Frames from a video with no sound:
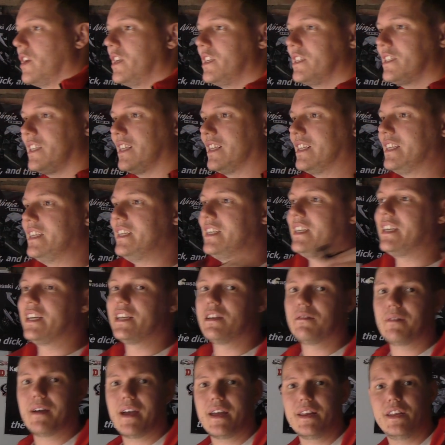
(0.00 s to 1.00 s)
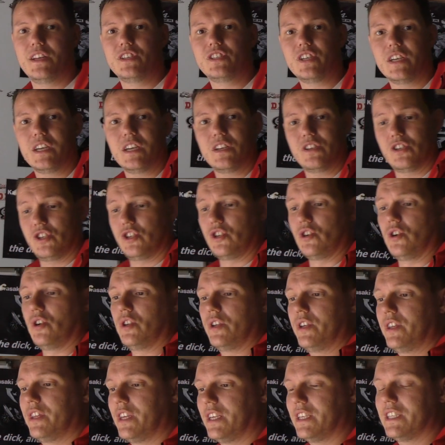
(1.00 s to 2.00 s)
it's leaking away energy, and
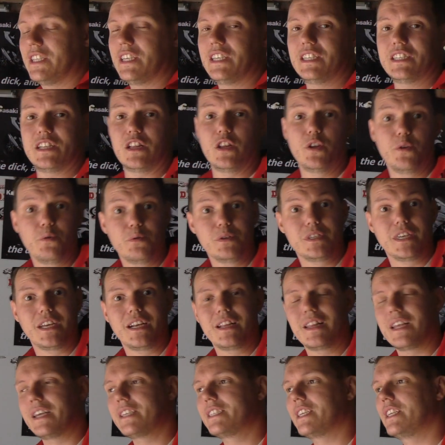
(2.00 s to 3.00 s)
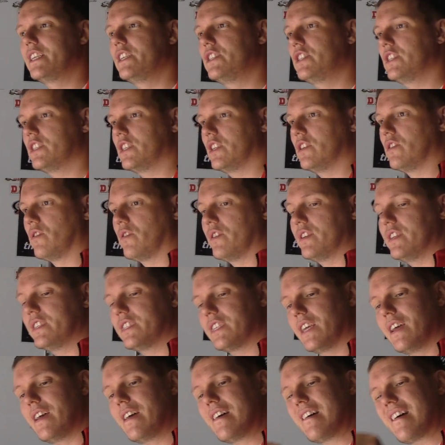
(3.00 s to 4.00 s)
surely this is losing less energy to
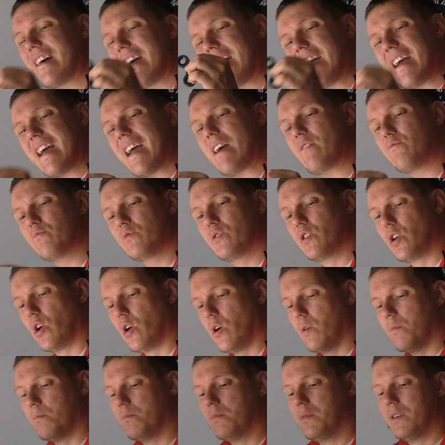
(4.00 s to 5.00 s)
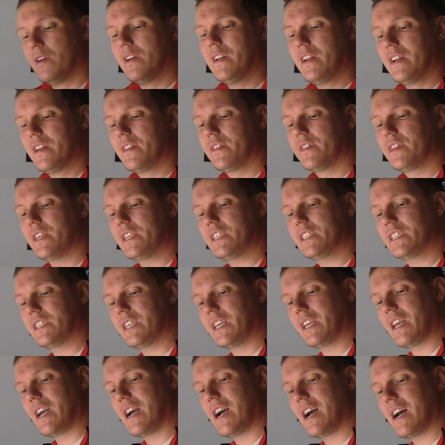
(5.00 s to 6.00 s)
noise. How come this
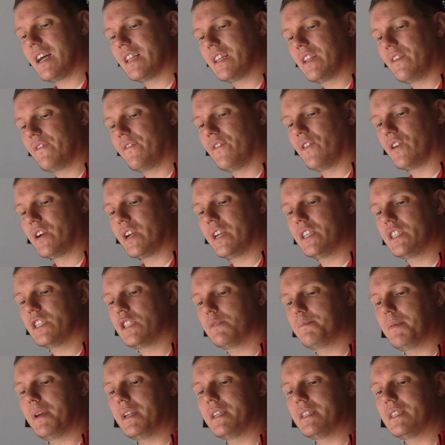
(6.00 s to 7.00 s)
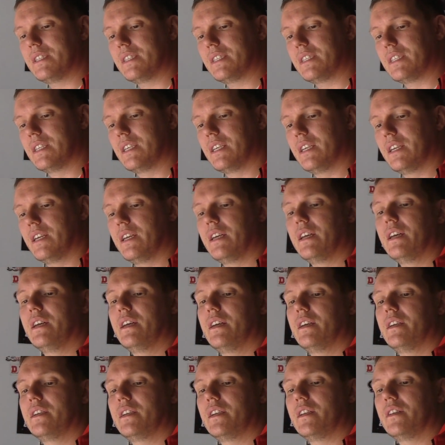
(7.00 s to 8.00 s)
thing hardly fucking spins?
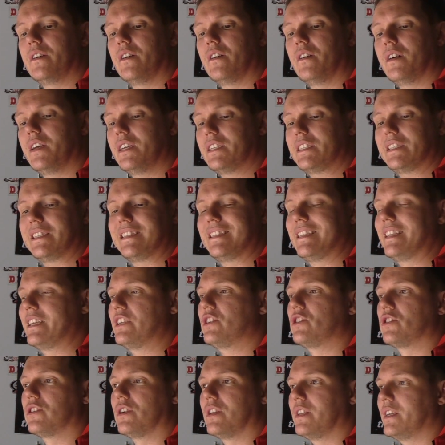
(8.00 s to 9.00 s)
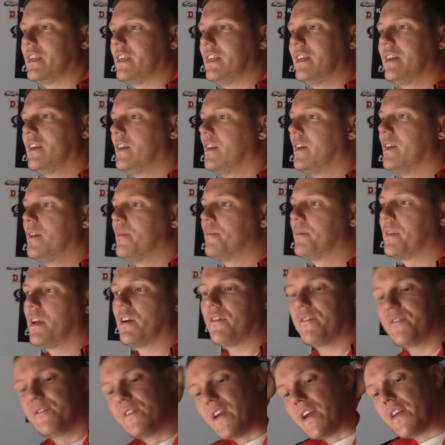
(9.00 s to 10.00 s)
You know, it's literally
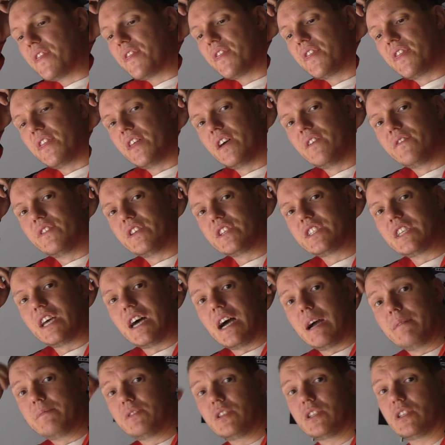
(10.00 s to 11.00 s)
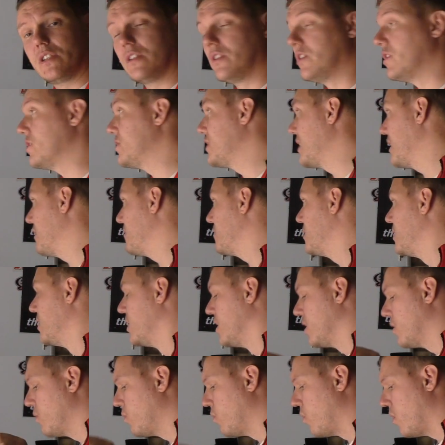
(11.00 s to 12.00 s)
a fifth of the time to slow down.
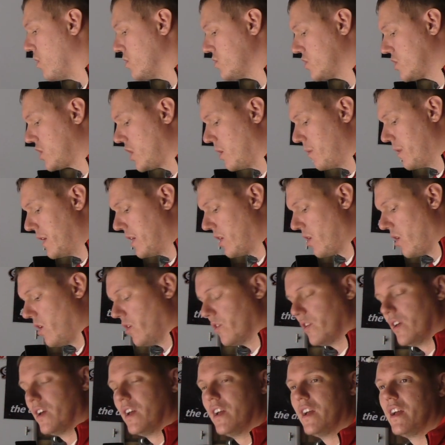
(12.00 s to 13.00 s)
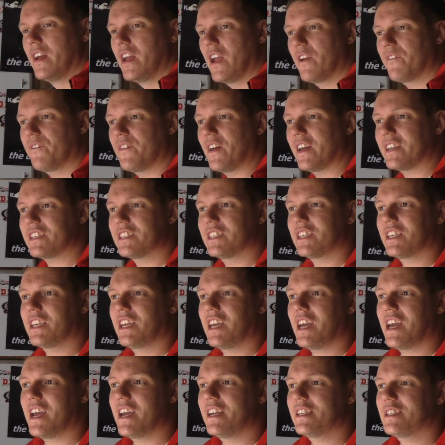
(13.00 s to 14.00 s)
What's going on? If that's the
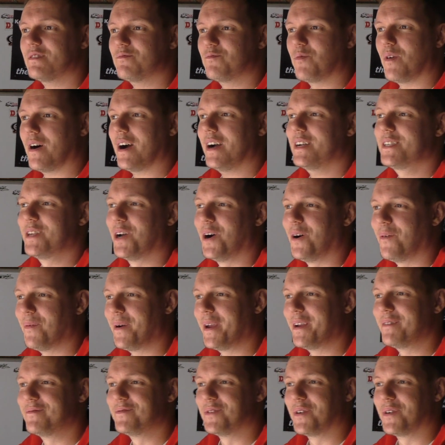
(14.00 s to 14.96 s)
case, why don't we